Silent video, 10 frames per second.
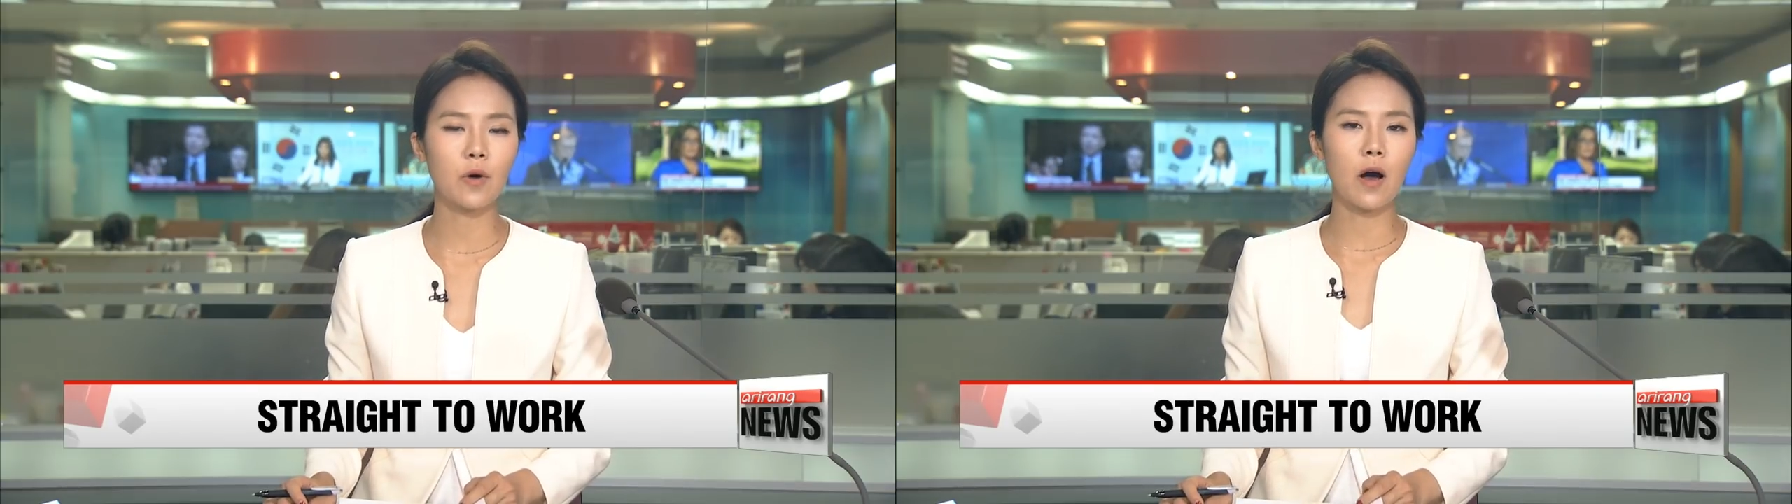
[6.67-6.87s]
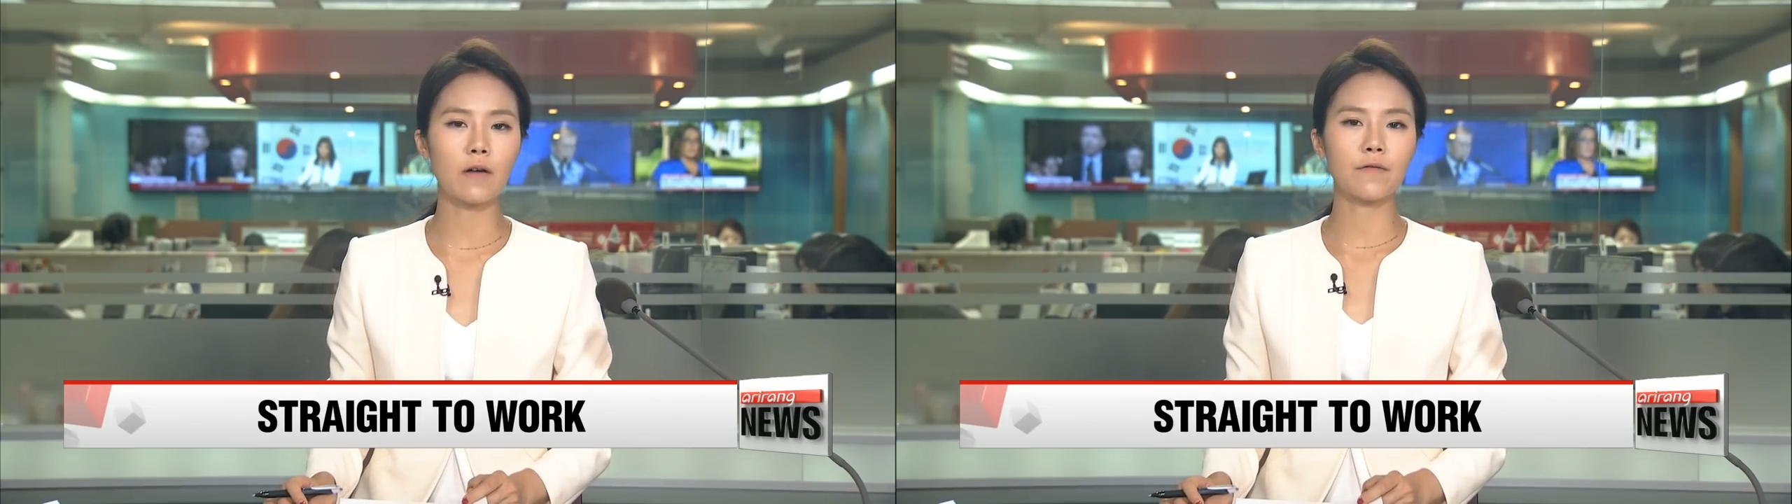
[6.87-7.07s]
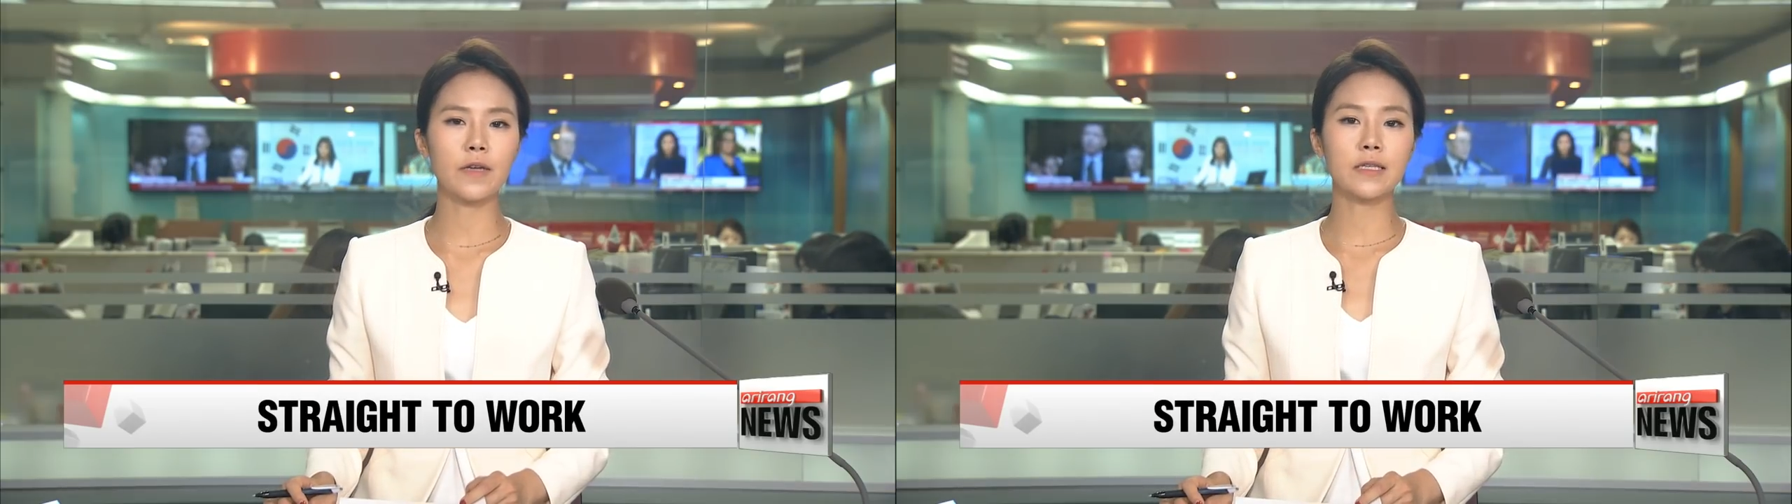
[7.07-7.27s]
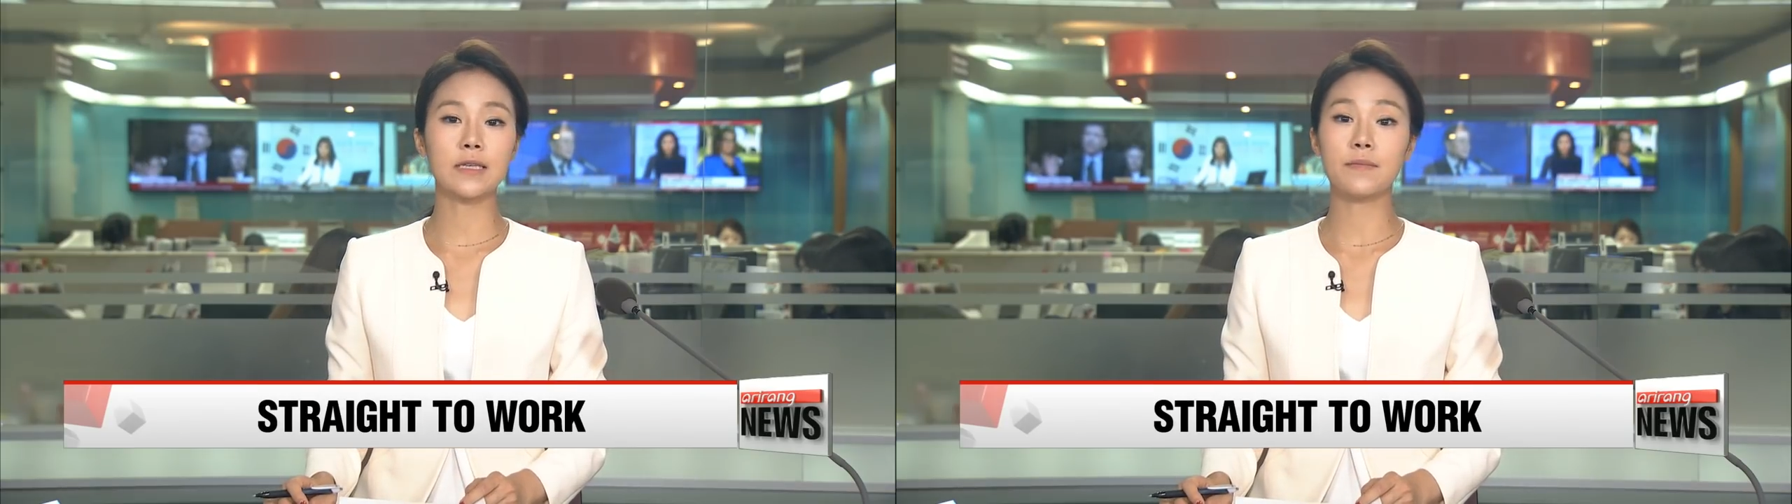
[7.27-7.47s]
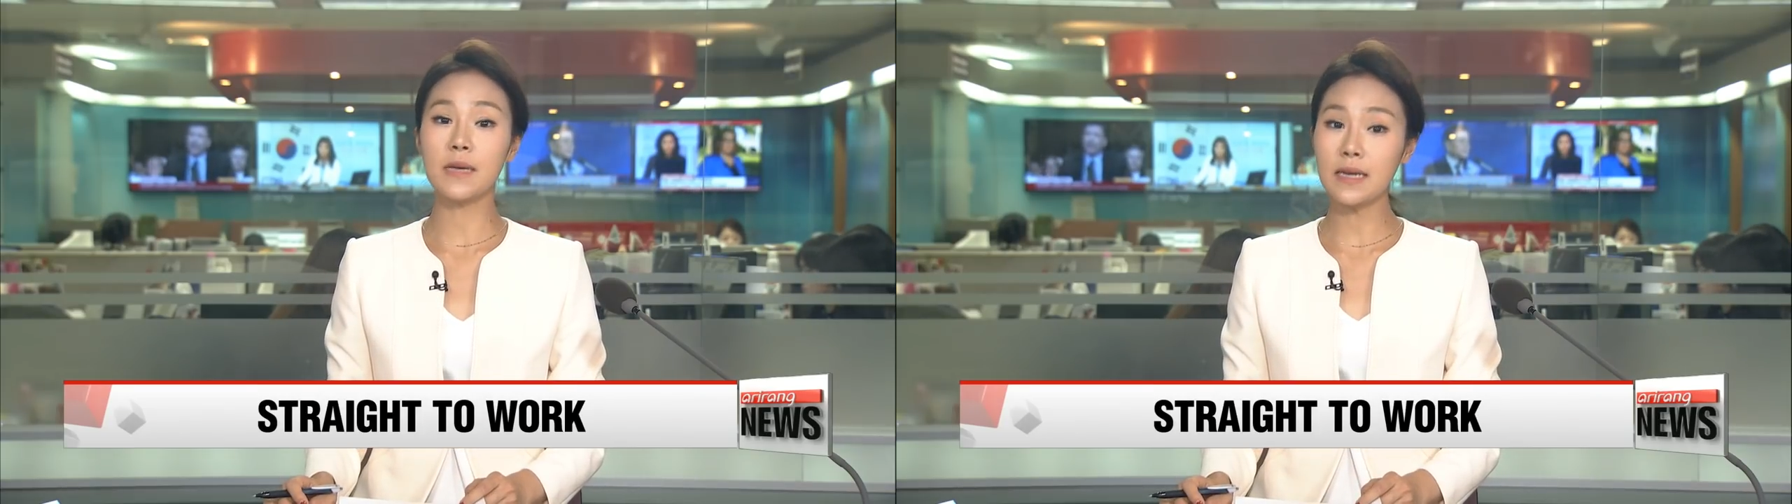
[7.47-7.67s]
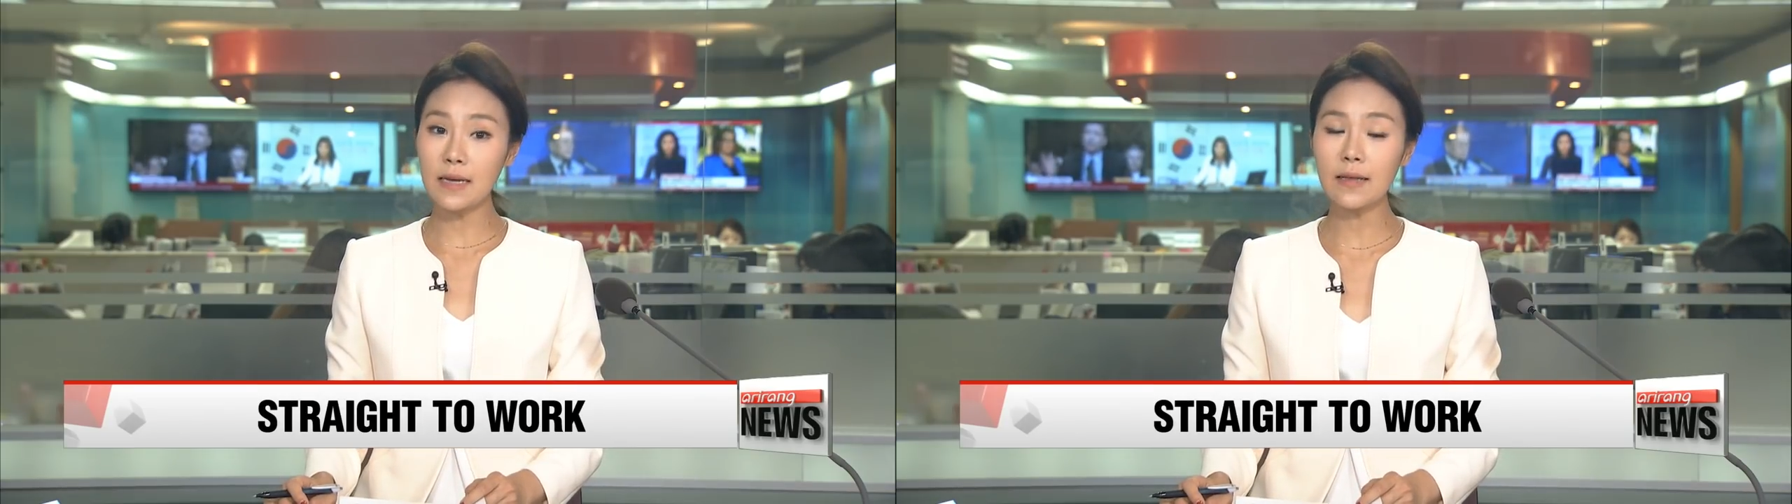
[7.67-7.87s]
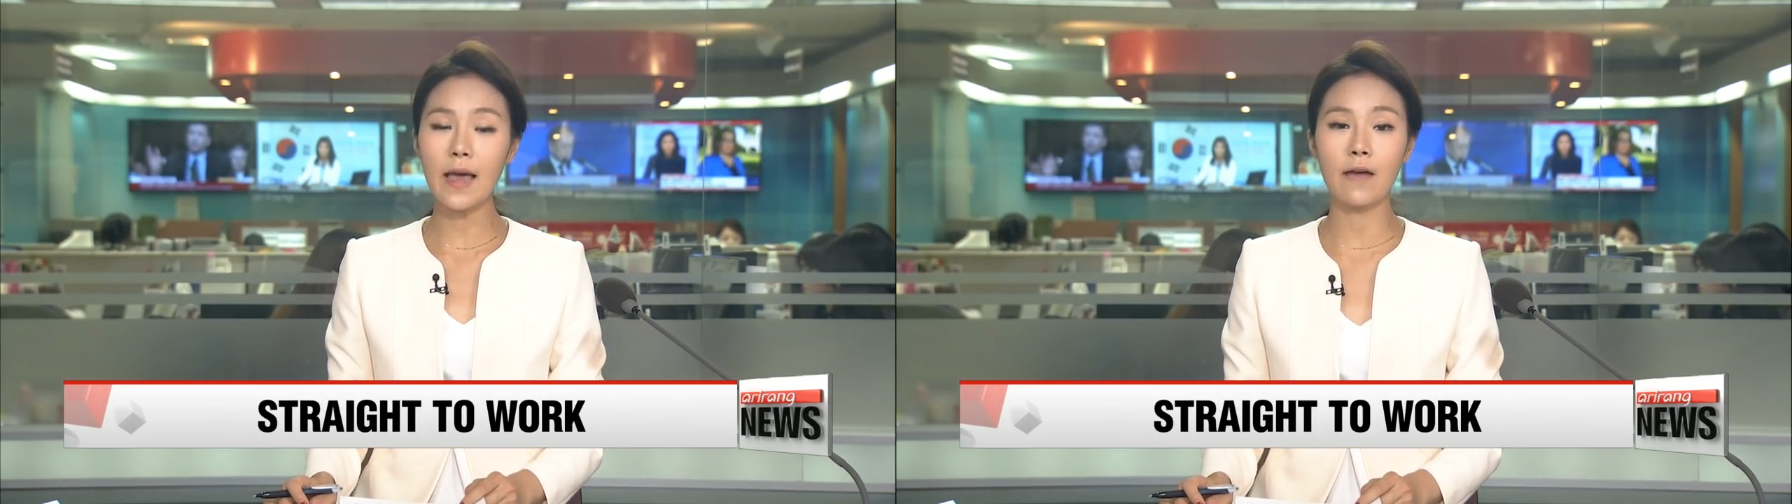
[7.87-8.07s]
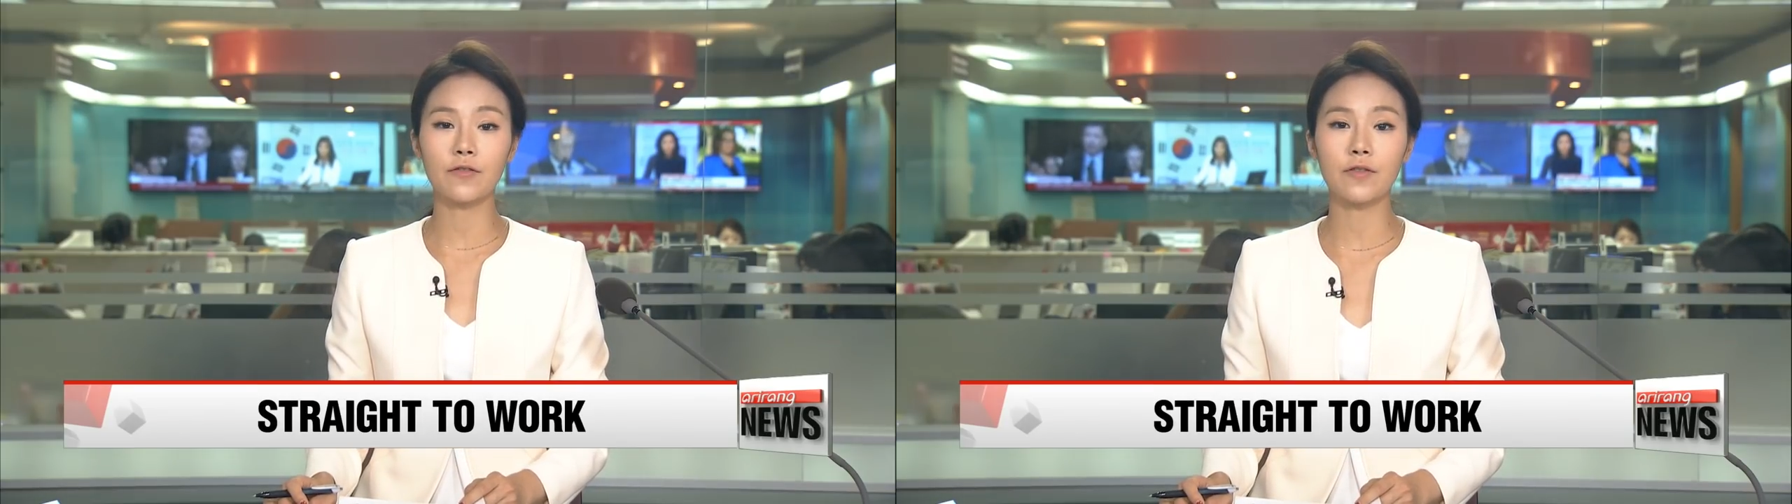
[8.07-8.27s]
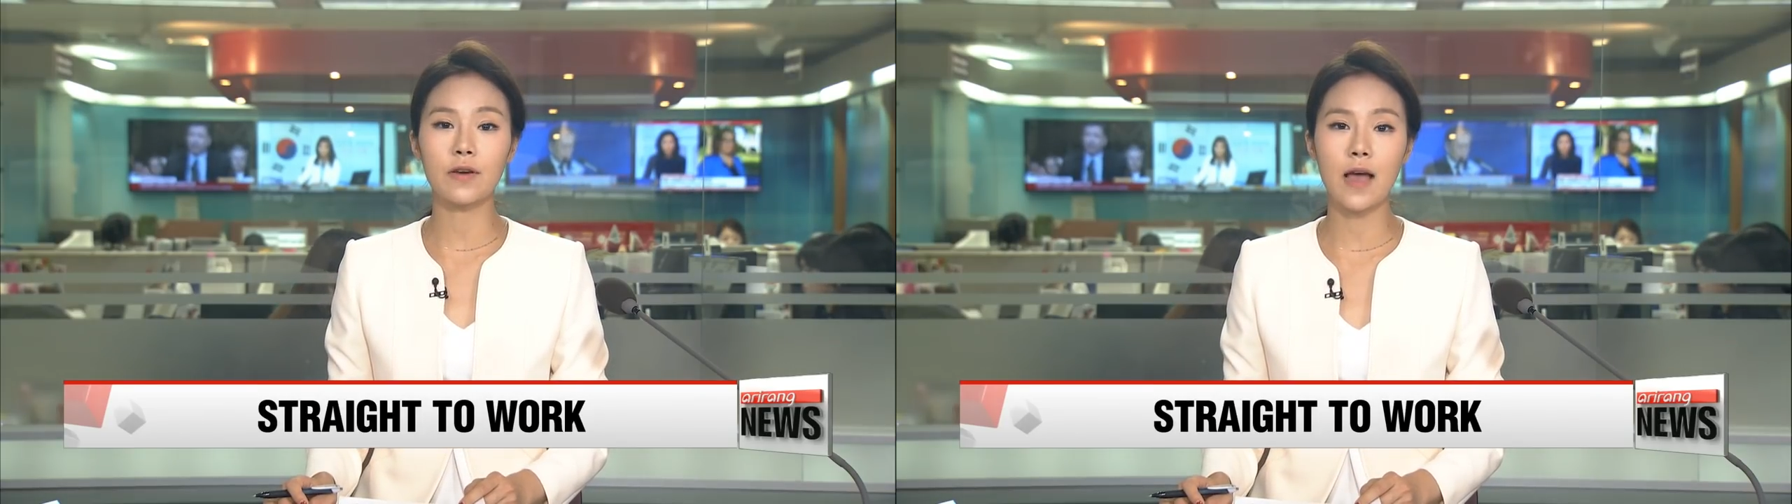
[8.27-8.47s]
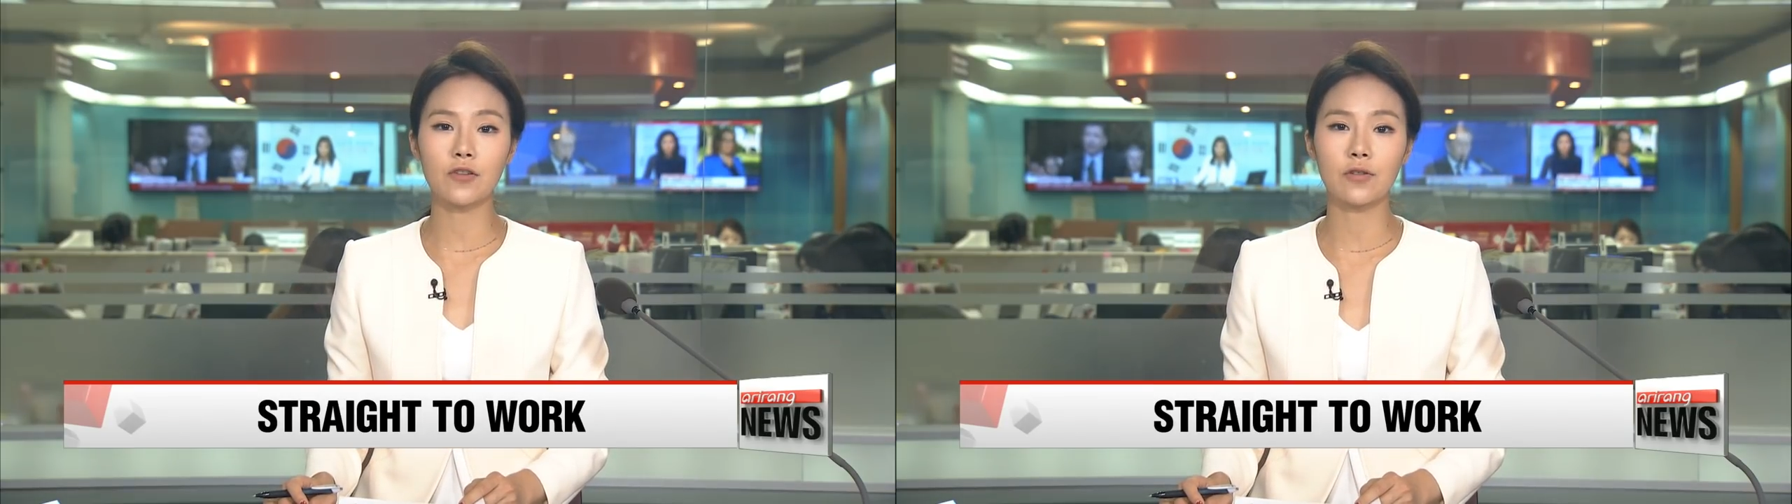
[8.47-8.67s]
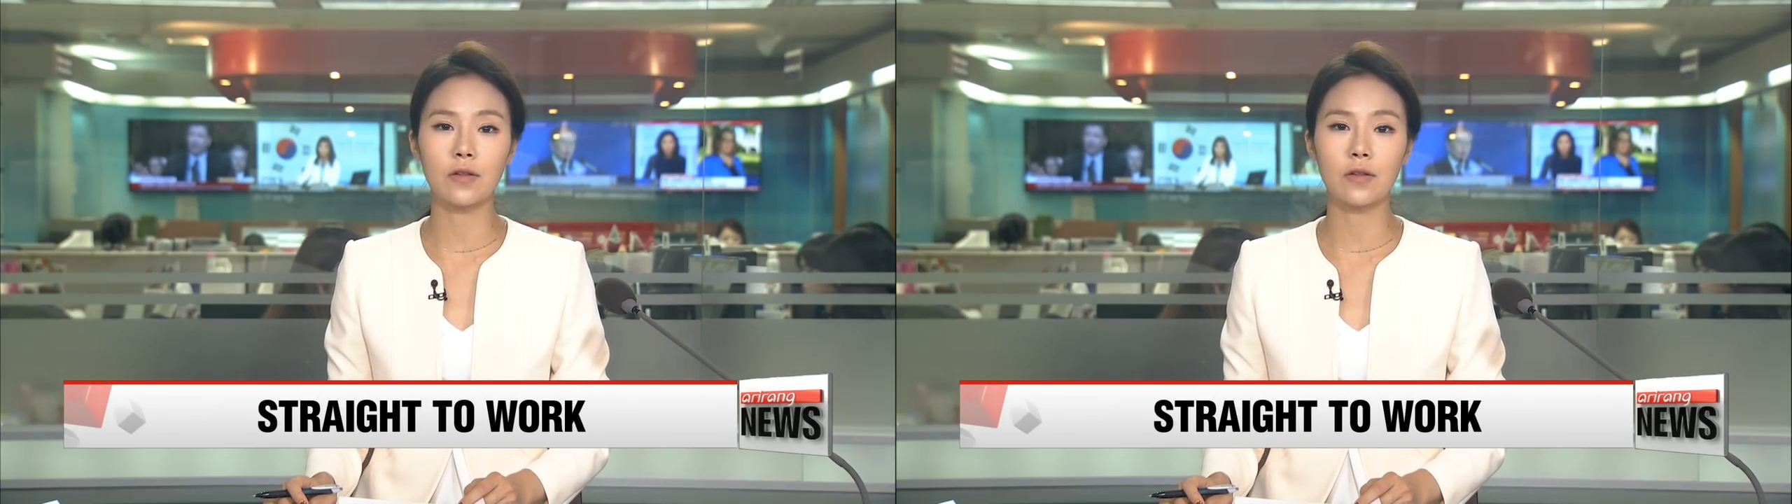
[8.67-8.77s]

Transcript: office immediately after the National